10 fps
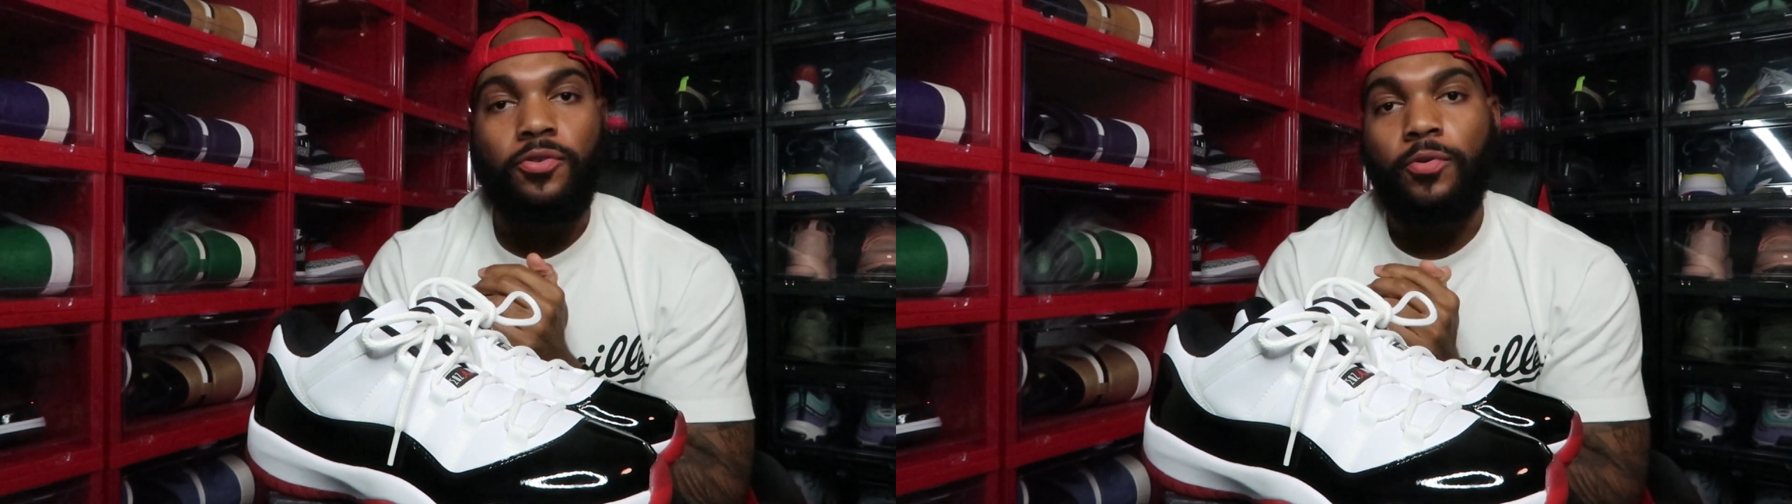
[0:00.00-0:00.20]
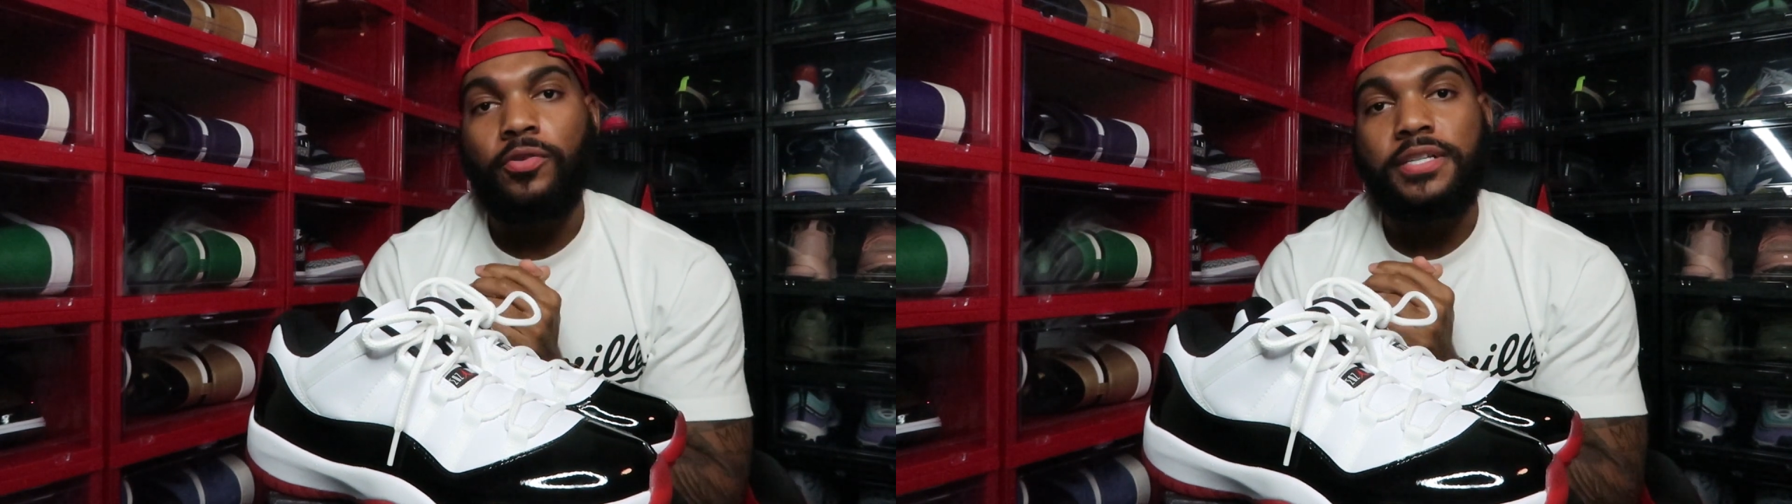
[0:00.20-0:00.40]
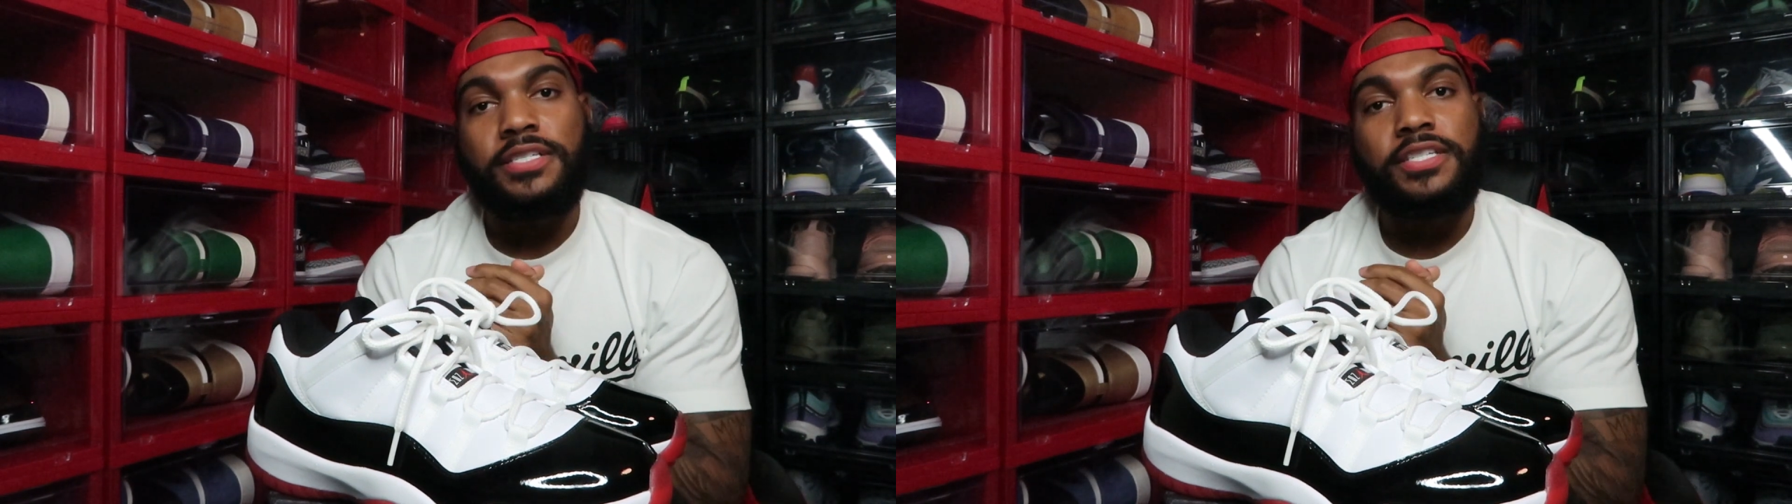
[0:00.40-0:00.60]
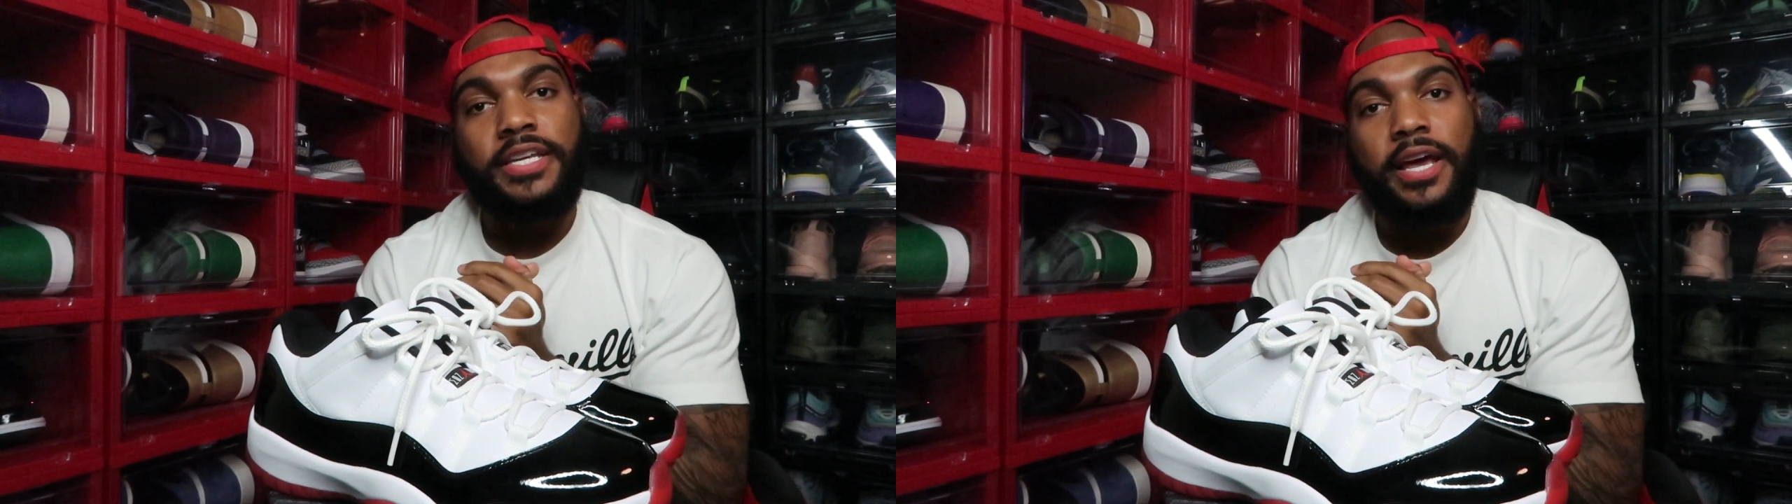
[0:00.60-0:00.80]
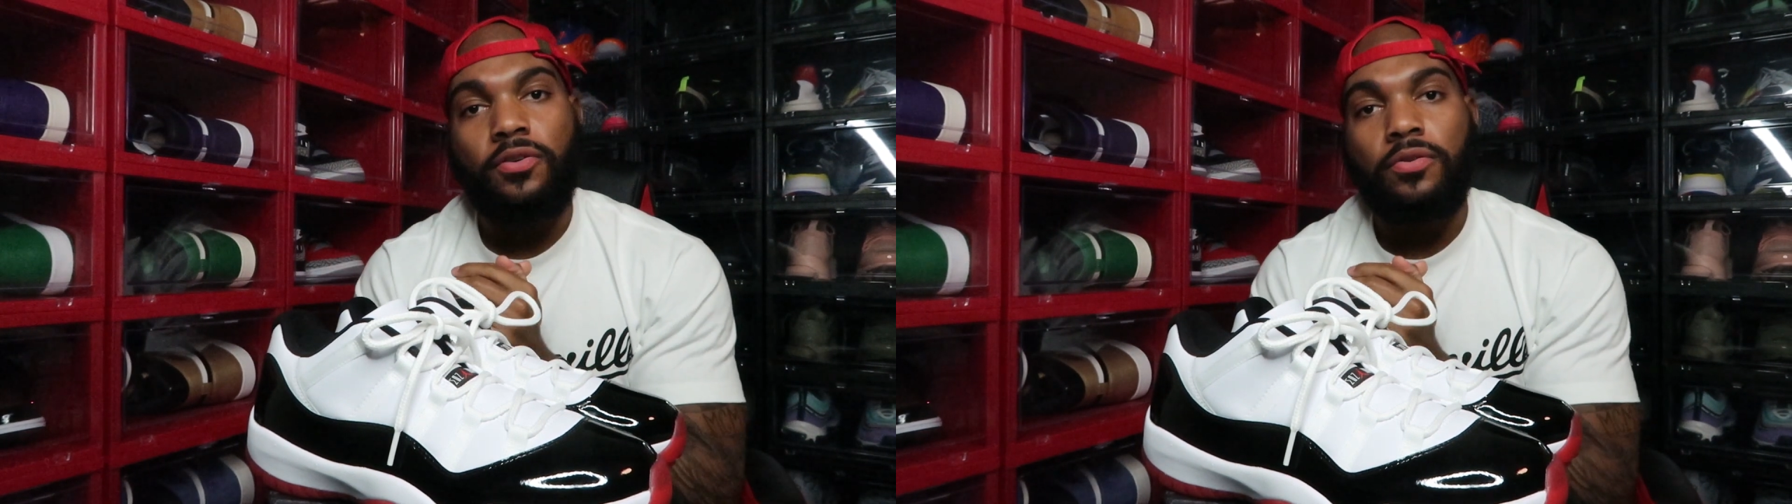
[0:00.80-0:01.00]
to grow this
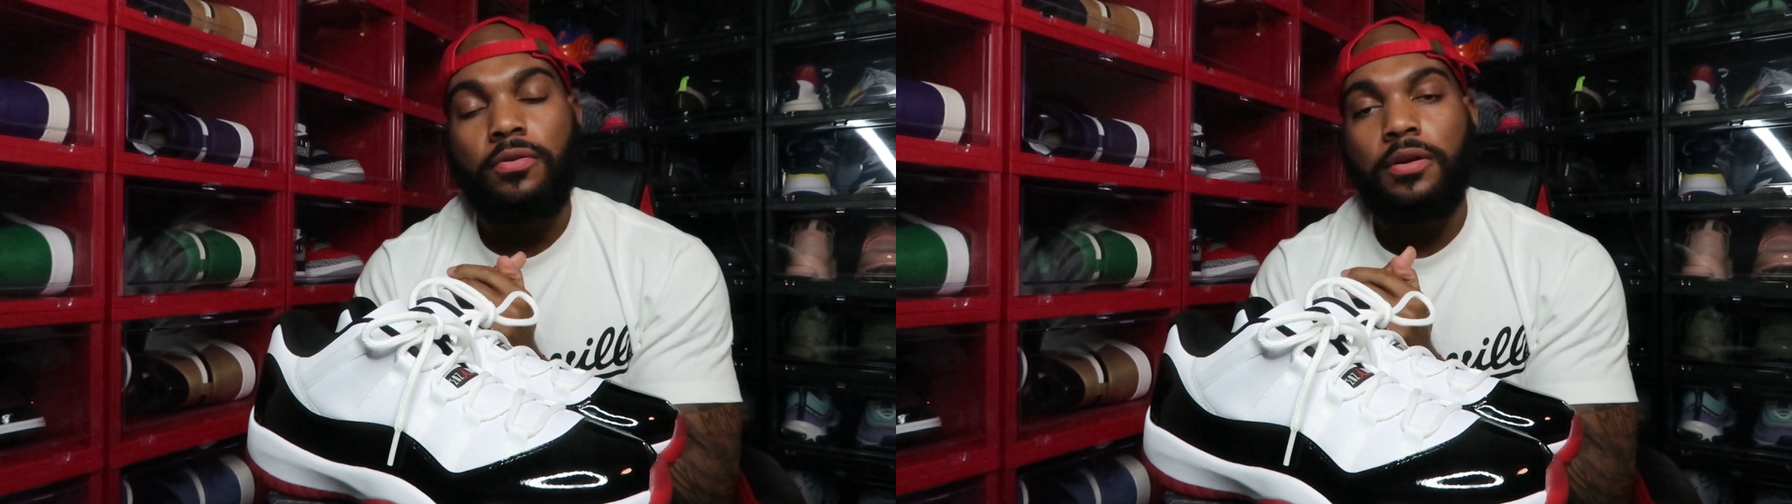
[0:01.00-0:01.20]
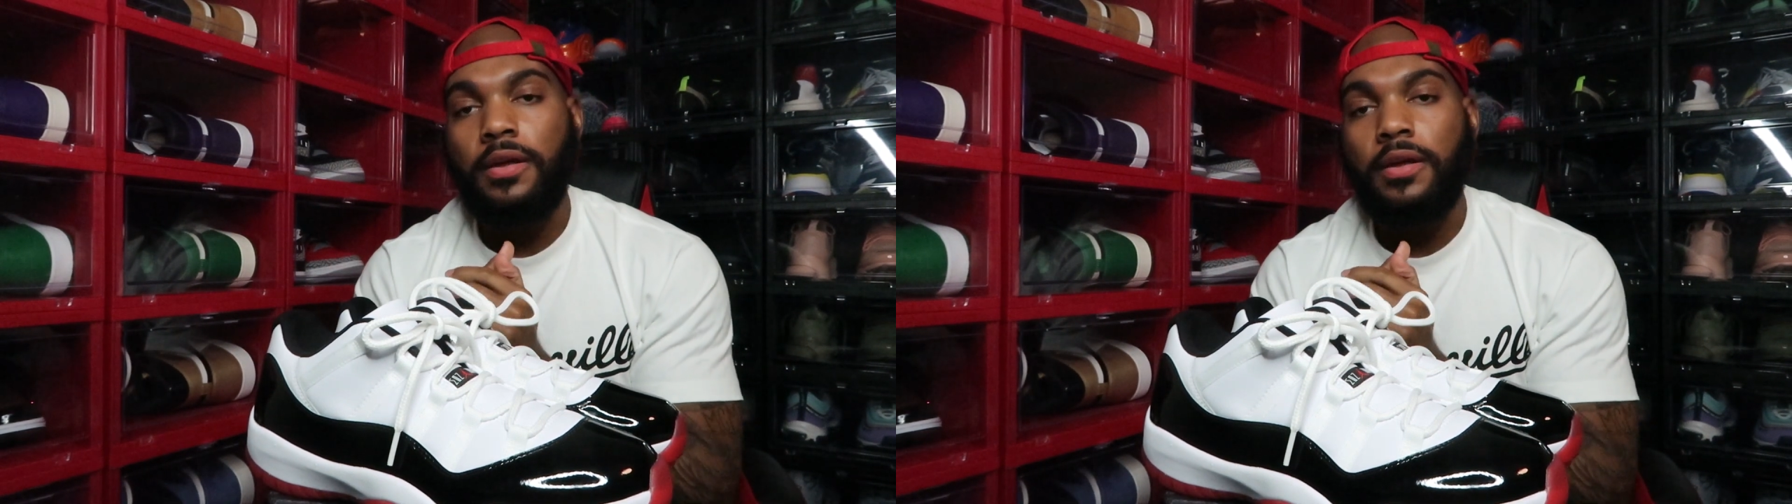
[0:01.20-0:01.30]
channel.